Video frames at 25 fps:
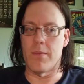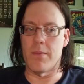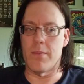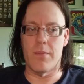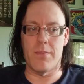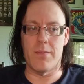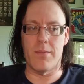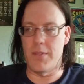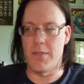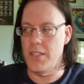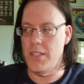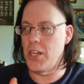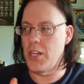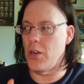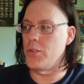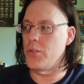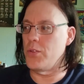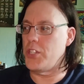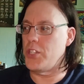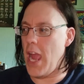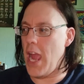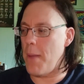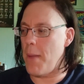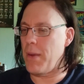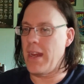
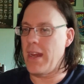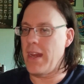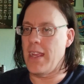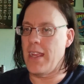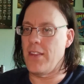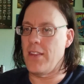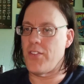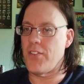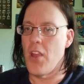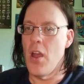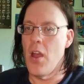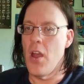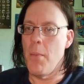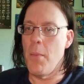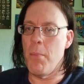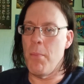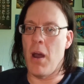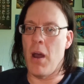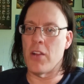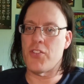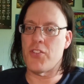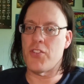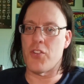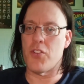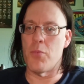Japanese
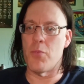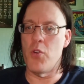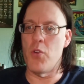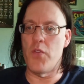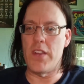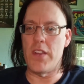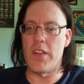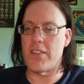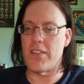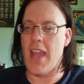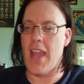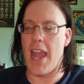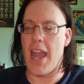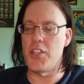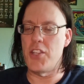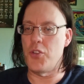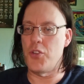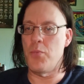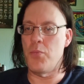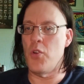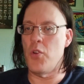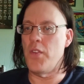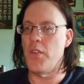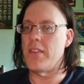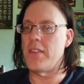monster movies, kaiju
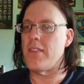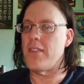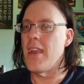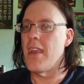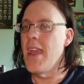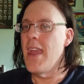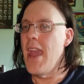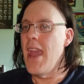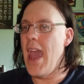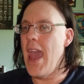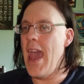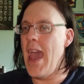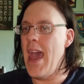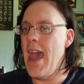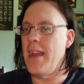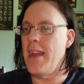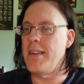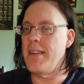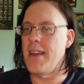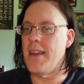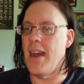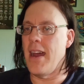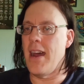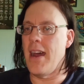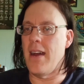movies,
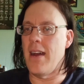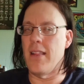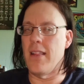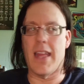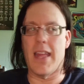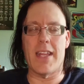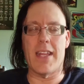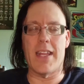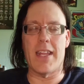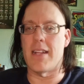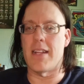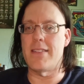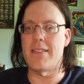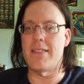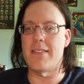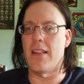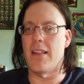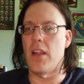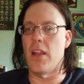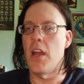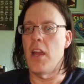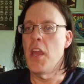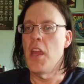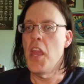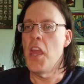and like
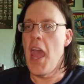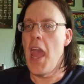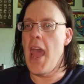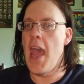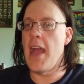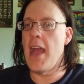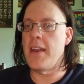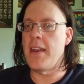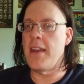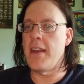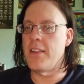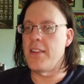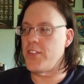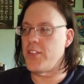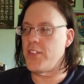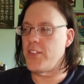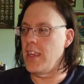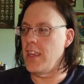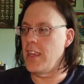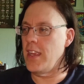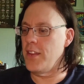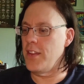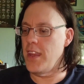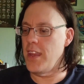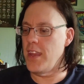Godzilla, and
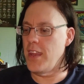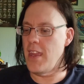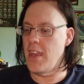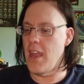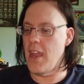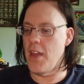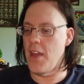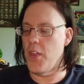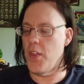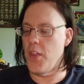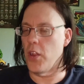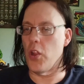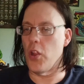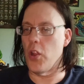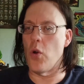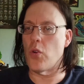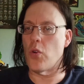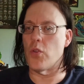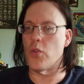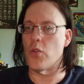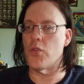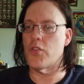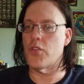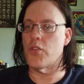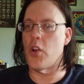seeing the
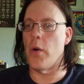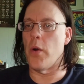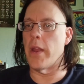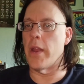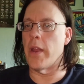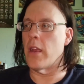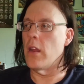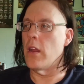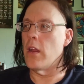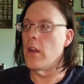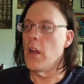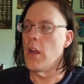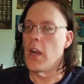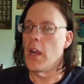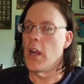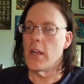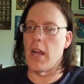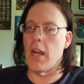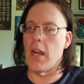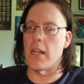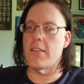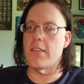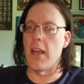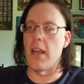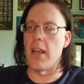locals going,
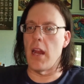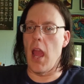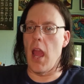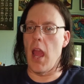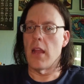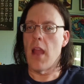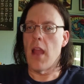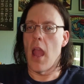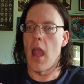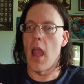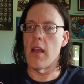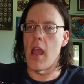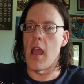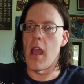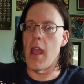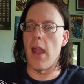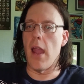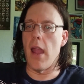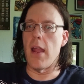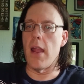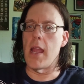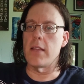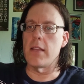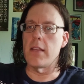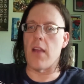"Godzilla
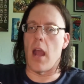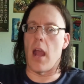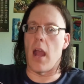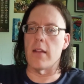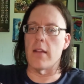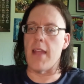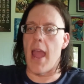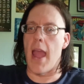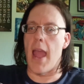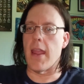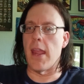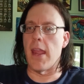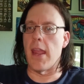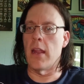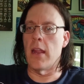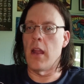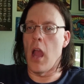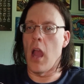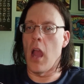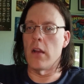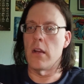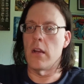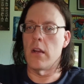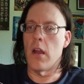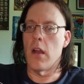is attacking
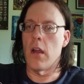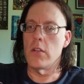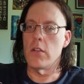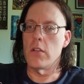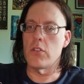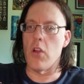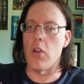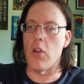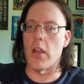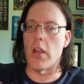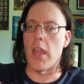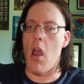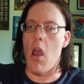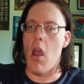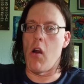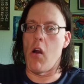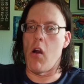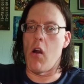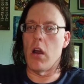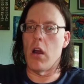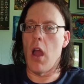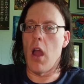Tokyo.